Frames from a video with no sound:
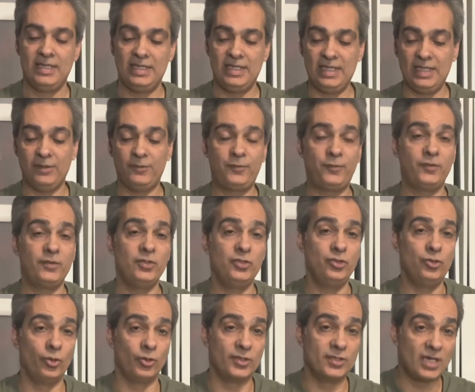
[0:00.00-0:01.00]
if
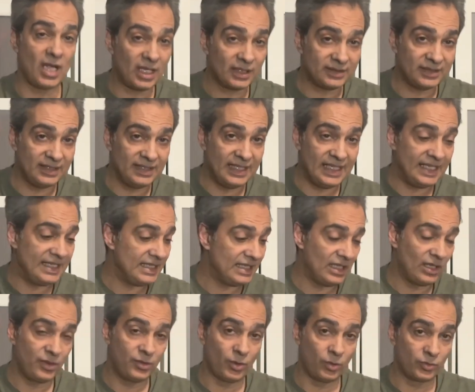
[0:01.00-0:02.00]
you're not in any
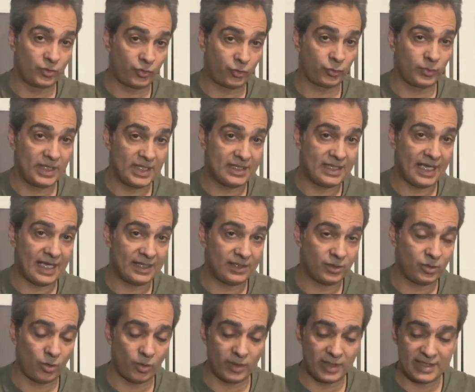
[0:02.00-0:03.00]
of those three
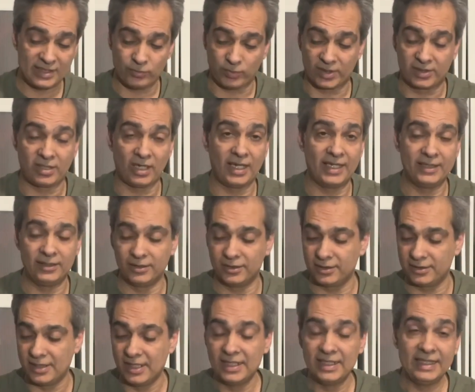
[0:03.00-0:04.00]
categories,
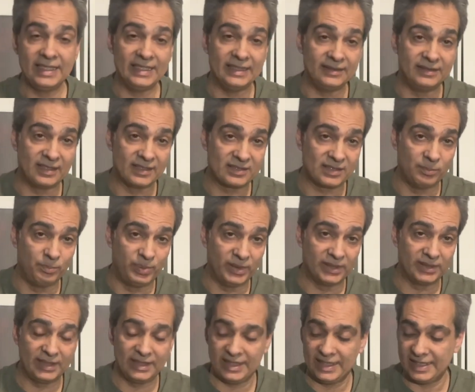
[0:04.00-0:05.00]
retired, in
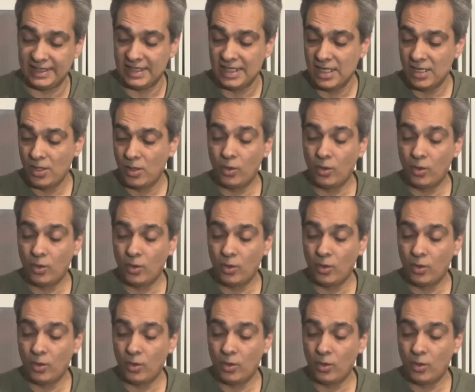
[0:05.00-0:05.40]
disability,